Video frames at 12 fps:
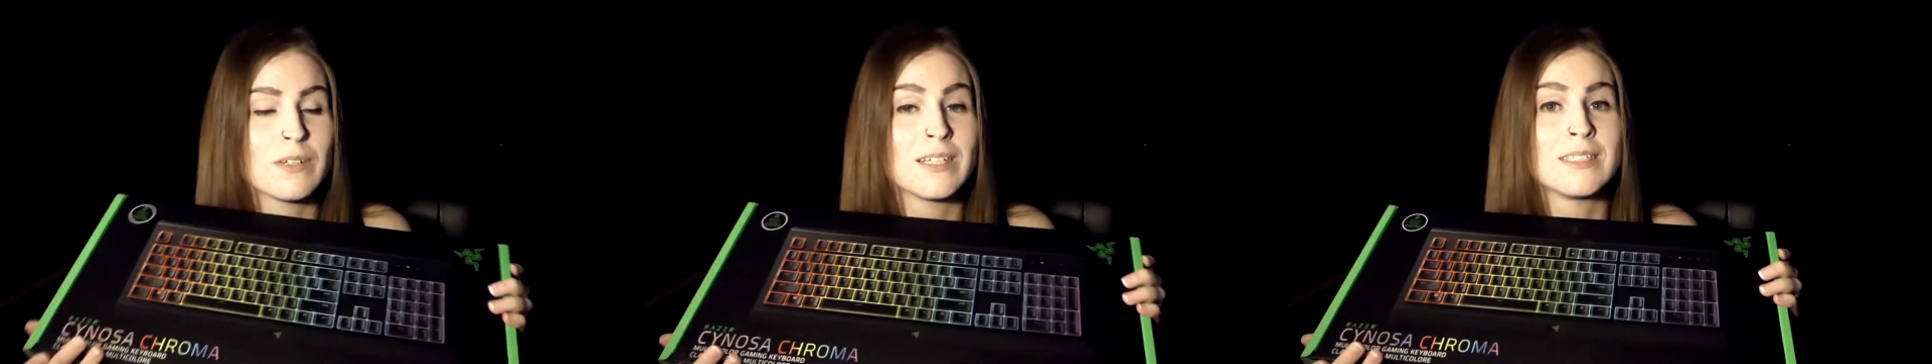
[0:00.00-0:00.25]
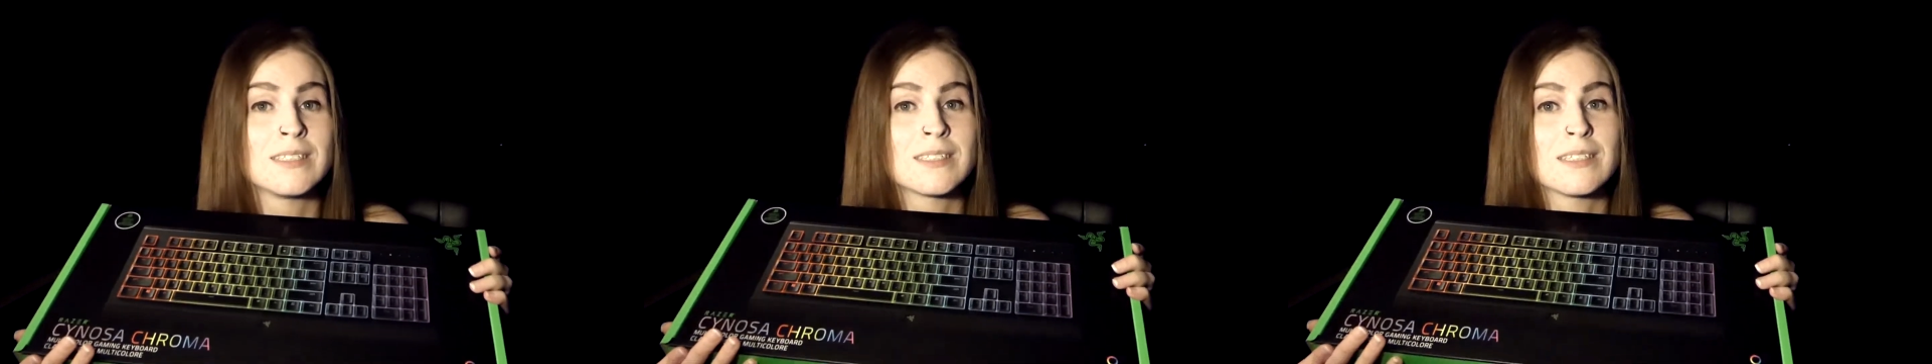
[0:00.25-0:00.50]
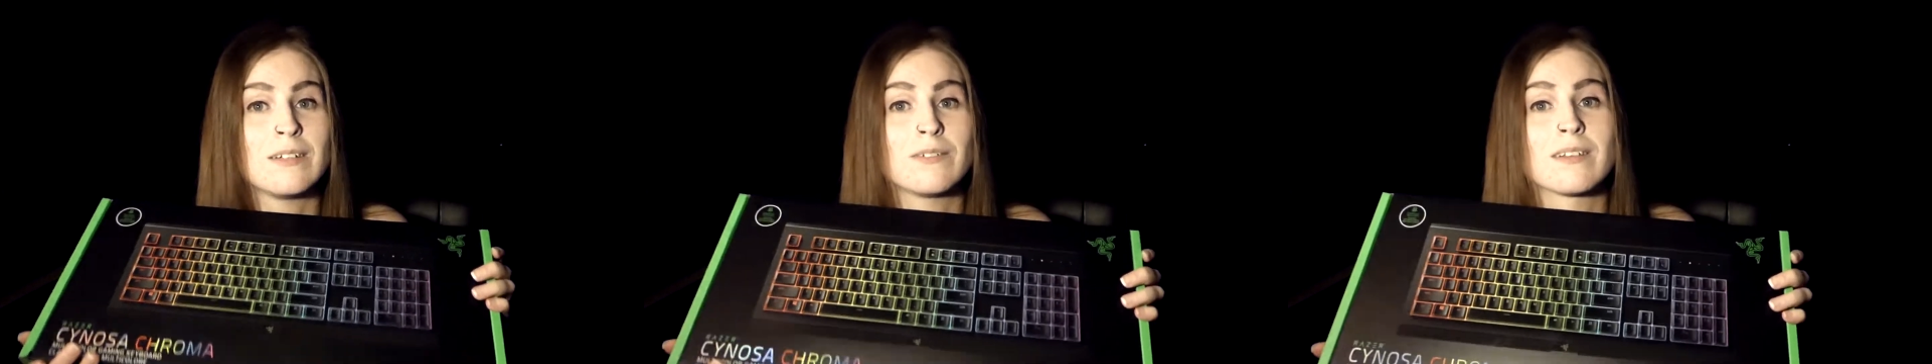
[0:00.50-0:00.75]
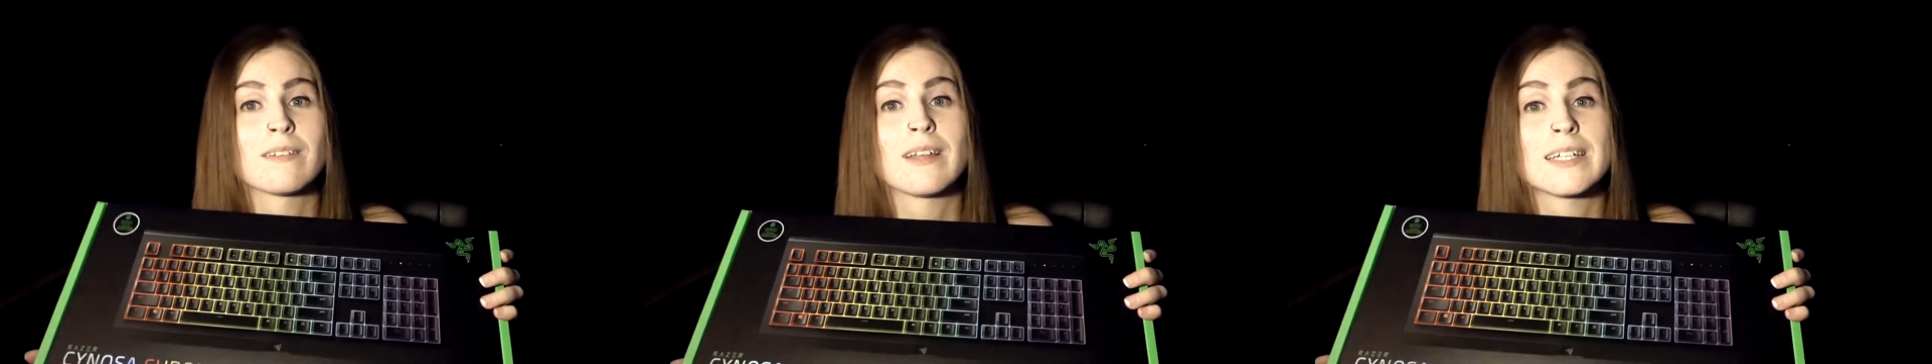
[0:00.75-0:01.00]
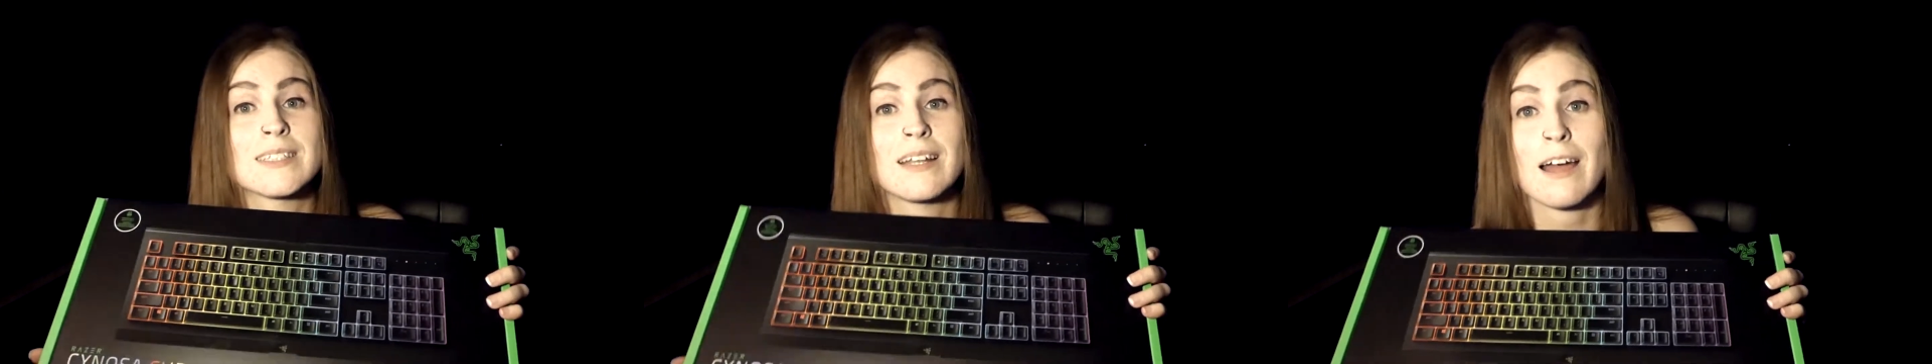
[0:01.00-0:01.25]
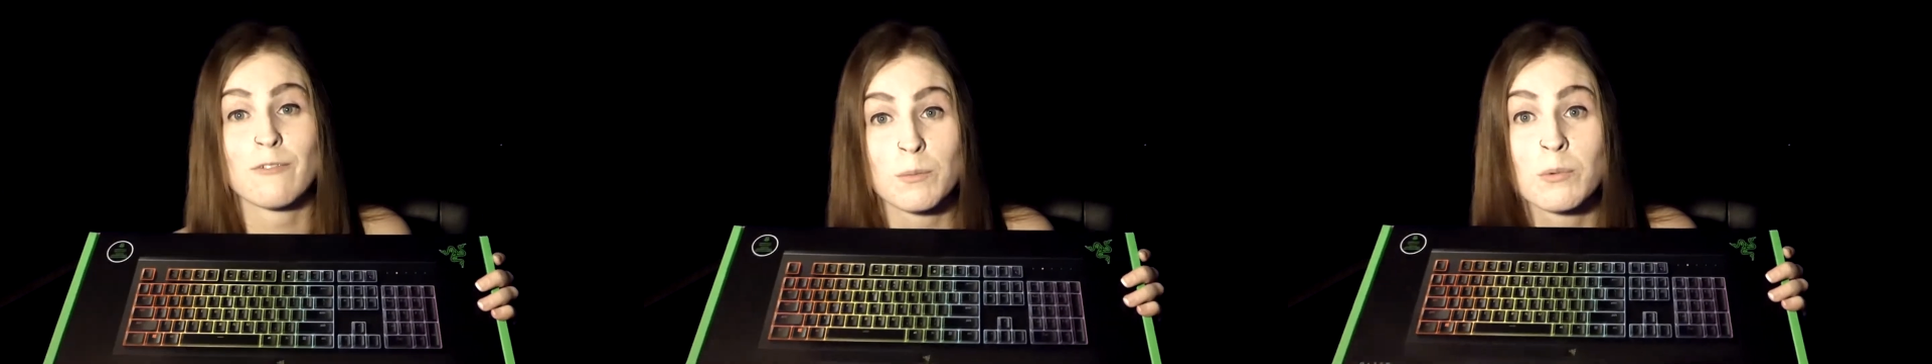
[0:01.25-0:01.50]
is even less than
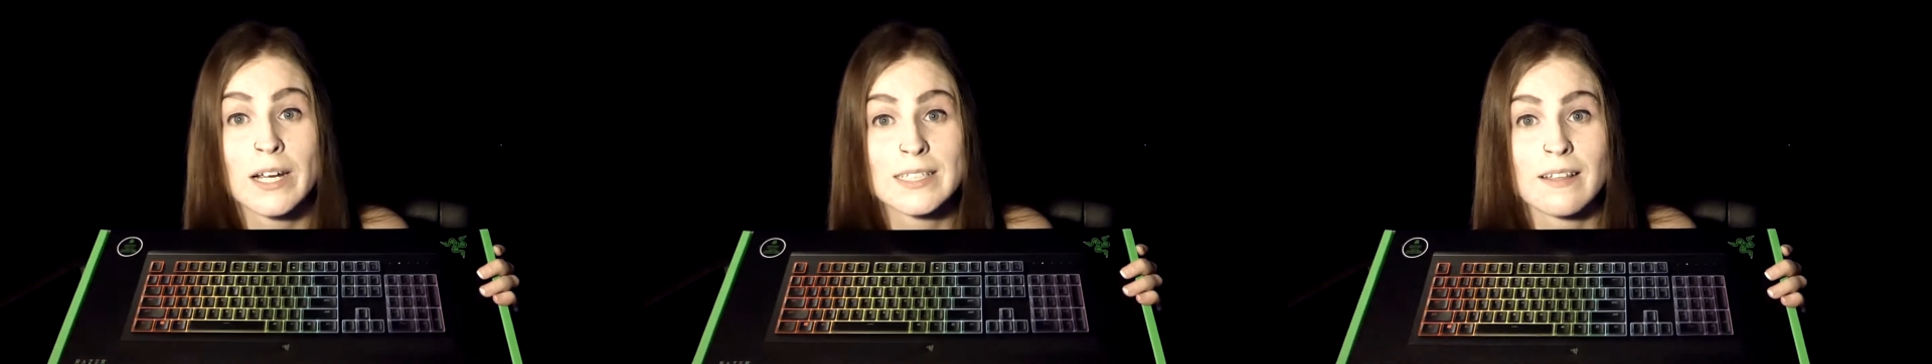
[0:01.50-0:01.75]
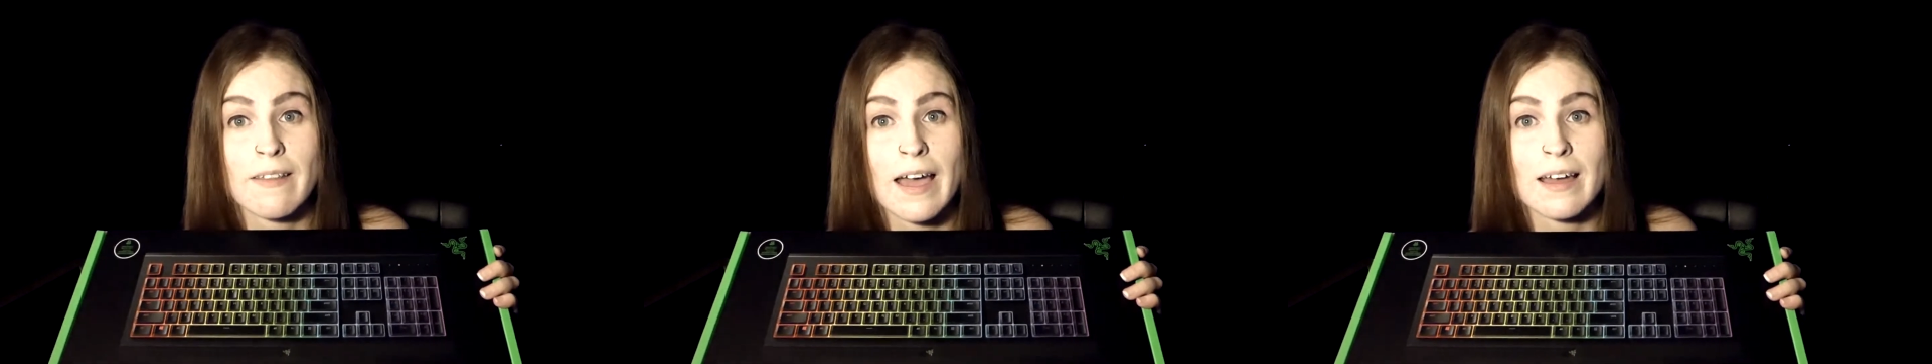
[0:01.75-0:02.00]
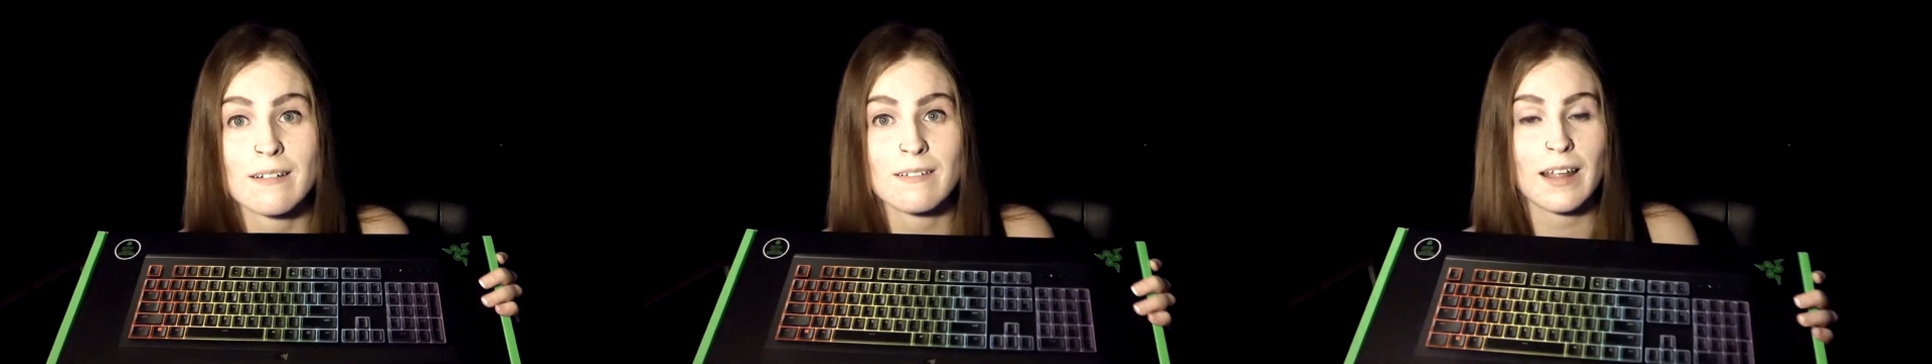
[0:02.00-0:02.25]
half the price of that,